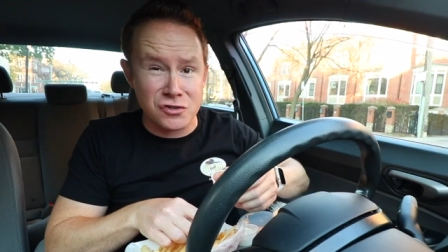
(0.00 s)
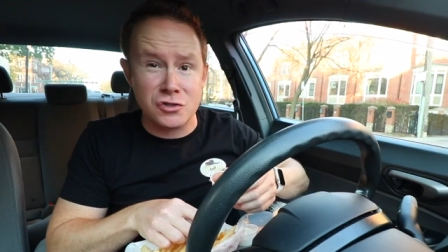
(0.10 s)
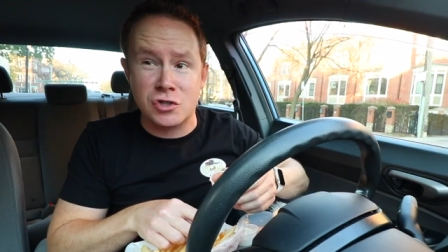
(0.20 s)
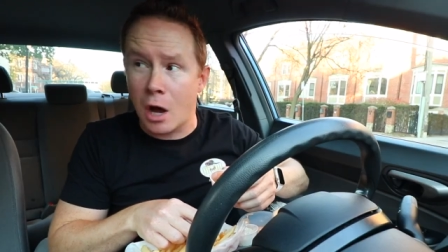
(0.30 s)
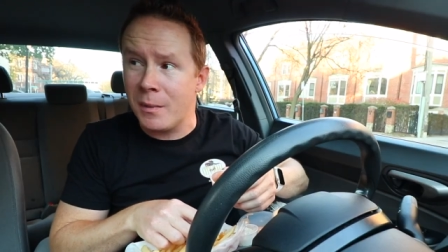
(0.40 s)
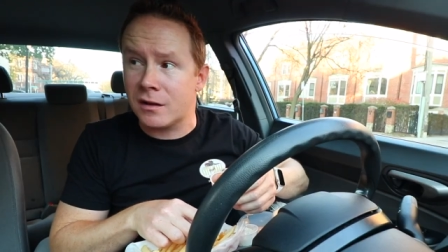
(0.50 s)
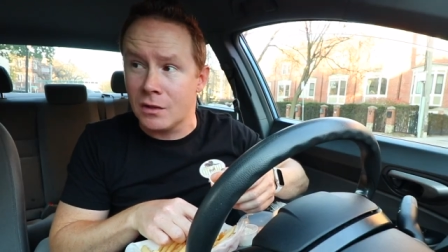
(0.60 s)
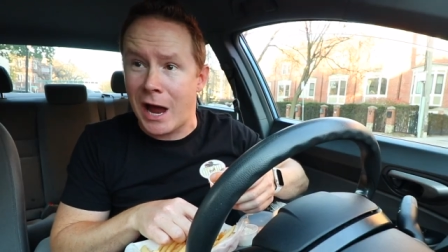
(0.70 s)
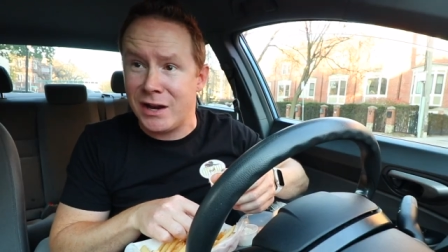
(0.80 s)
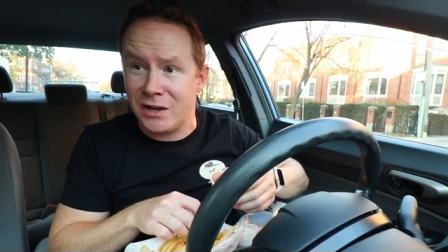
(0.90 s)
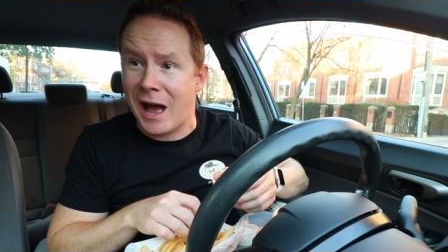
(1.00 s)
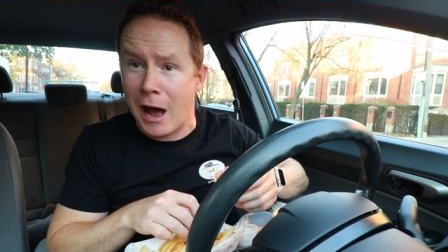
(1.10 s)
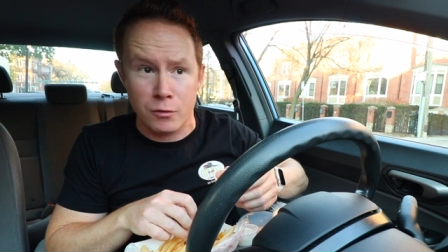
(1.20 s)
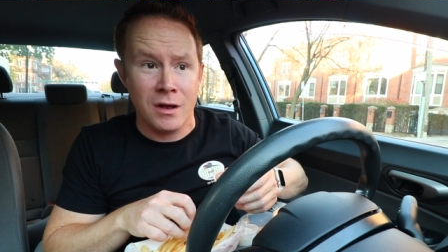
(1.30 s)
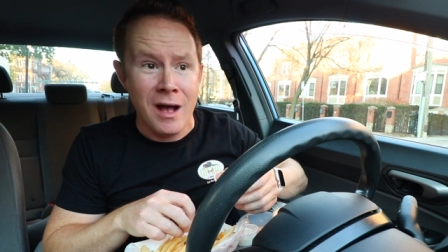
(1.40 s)
stomach lining
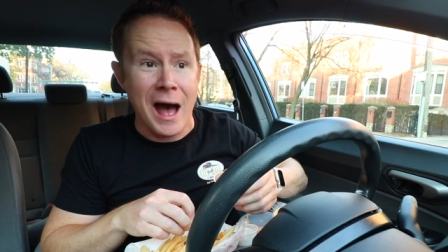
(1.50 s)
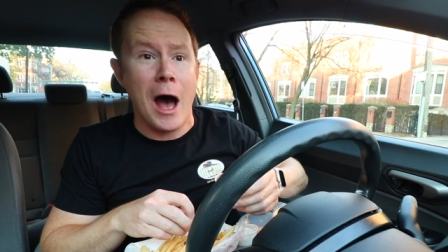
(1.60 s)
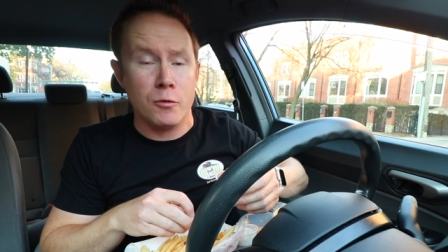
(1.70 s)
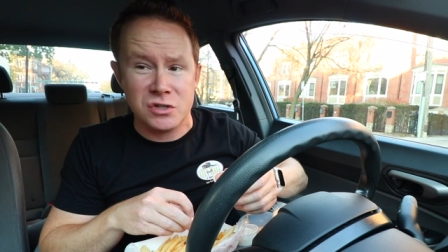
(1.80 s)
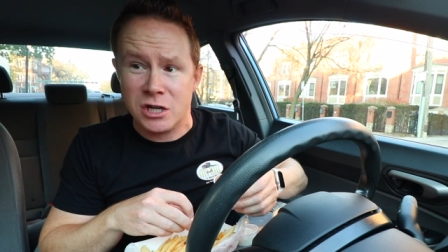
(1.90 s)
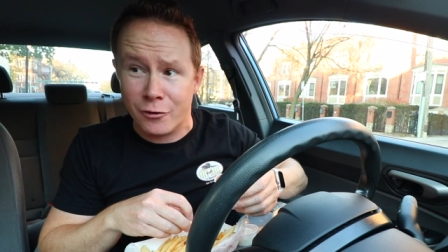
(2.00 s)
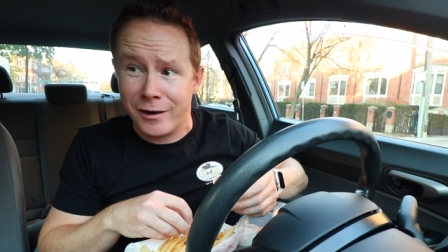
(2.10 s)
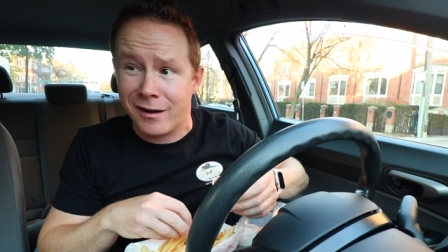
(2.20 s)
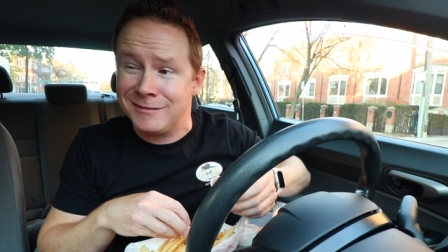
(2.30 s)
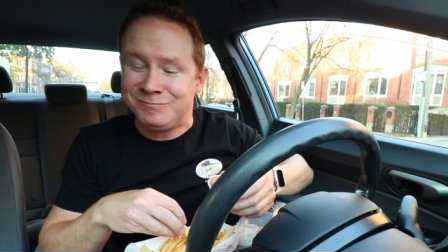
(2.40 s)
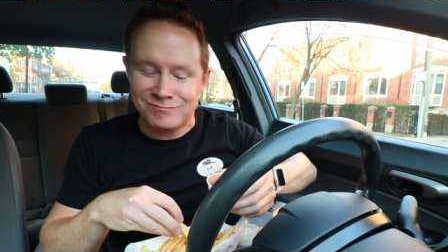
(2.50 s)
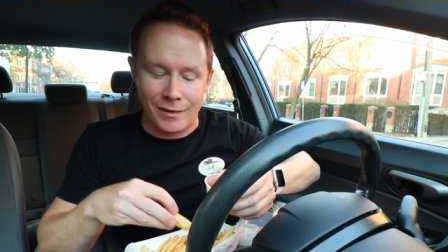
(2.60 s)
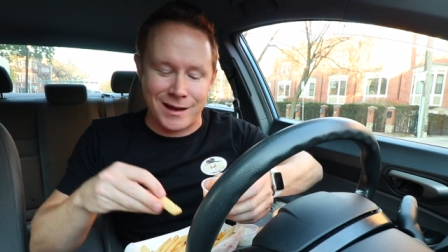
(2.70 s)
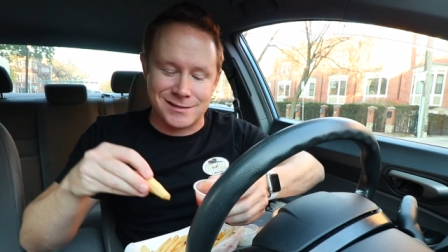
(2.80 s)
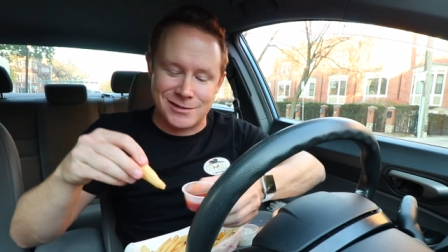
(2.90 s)
out, exterior,
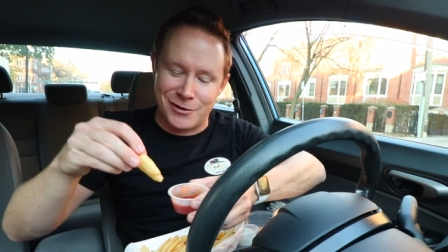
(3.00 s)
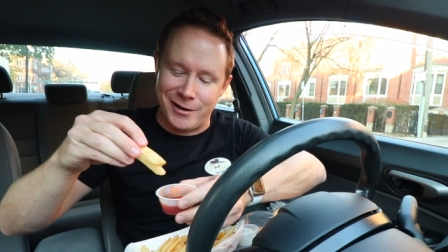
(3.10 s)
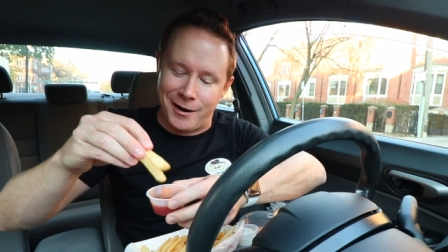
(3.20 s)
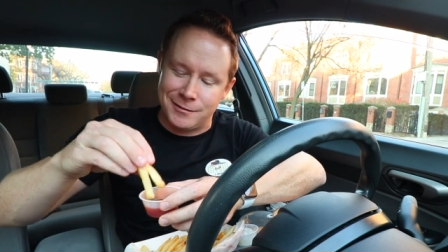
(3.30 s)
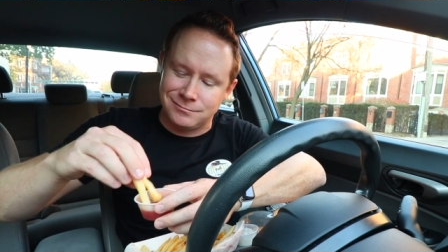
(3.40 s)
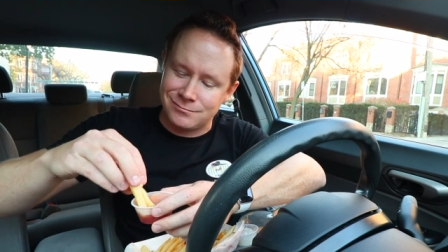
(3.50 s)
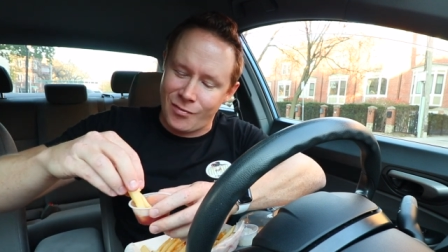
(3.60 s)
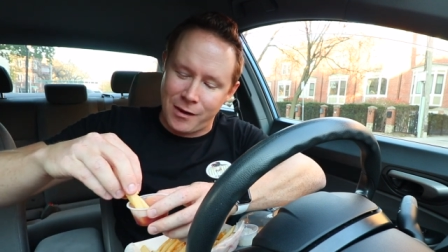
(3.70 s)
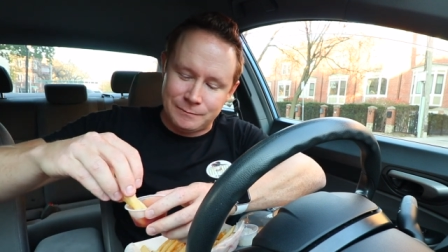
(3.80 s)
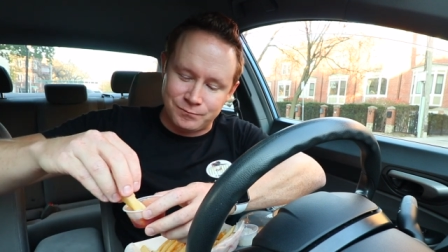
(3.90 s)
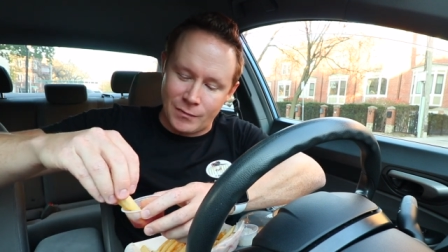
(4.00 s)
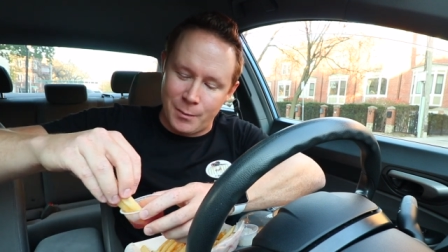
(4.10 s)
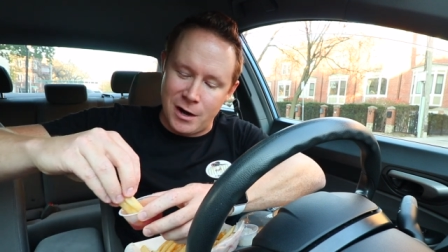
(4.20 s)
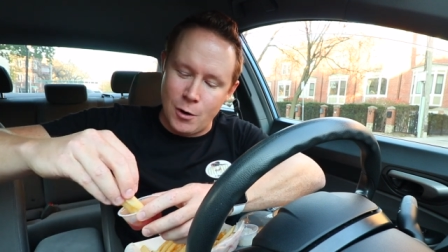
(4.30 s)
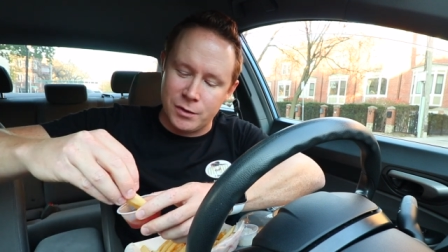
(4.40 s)
exterior. I
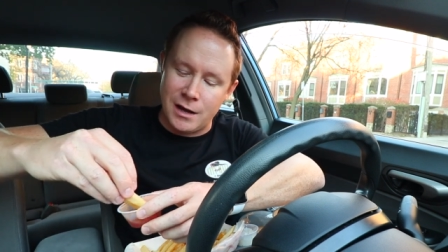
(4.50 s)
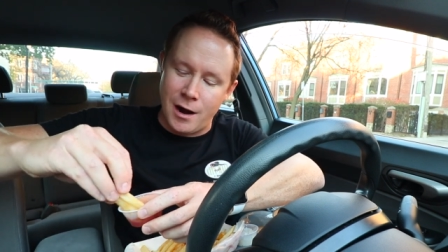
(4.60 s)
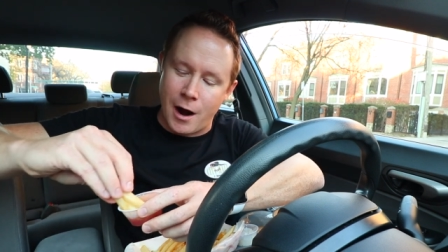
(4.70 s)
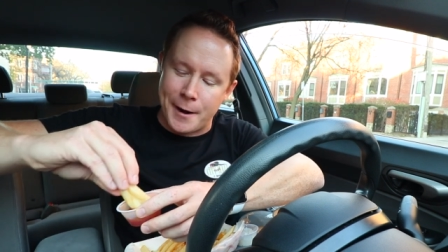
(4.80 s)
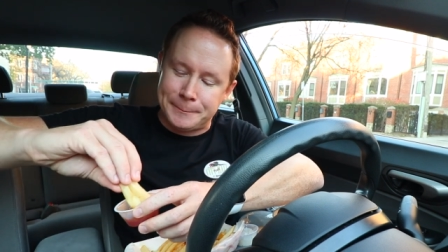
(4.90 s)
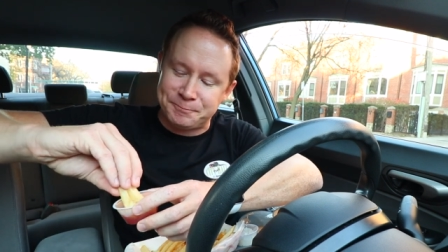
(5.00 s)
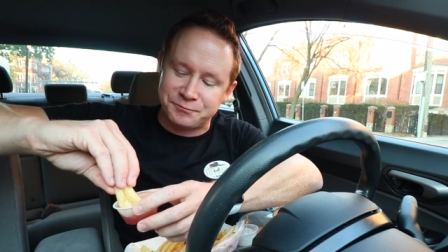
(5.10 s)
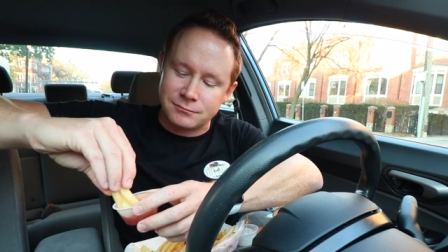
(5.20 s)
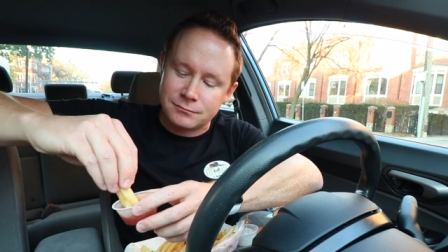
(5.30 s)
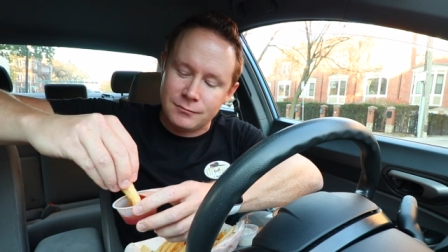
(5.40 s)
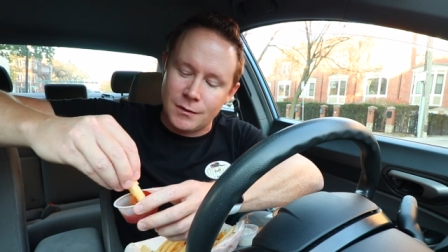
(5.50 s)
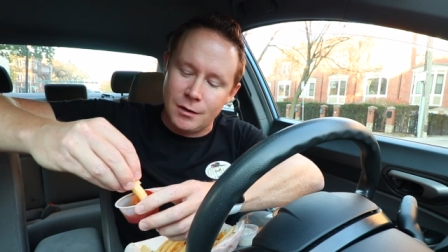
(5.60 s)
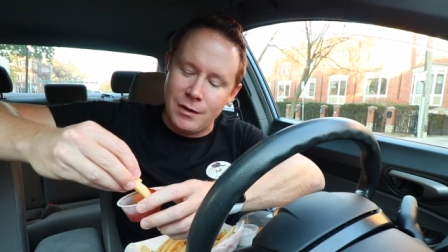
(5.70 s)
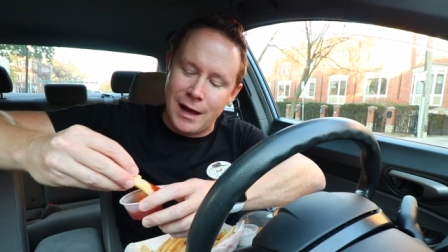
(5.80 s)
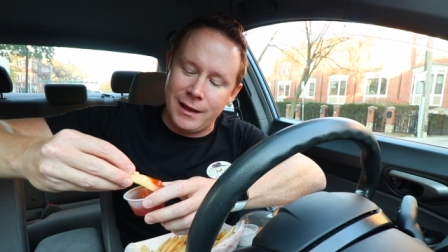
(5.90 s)
mean, I know what they are.
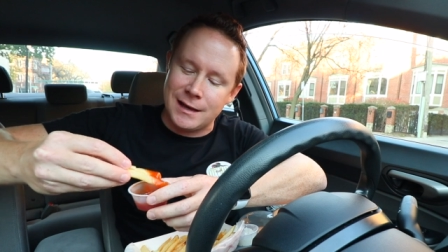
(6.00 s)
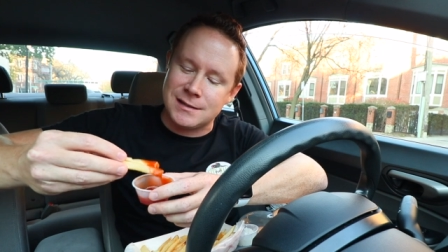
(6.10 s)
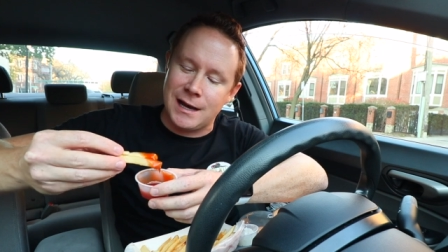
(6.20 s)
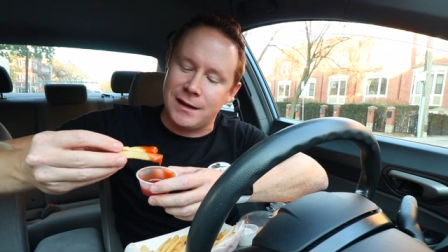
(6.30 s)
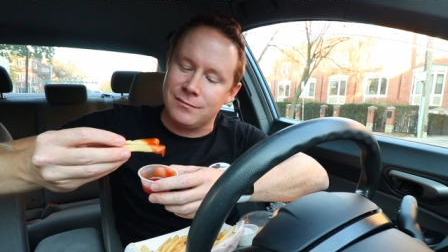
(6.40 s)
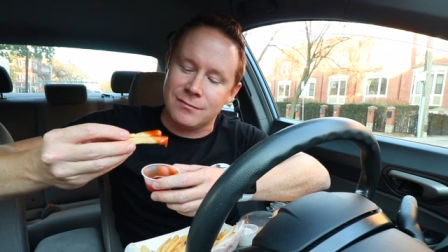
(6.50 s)
They're not, like I said,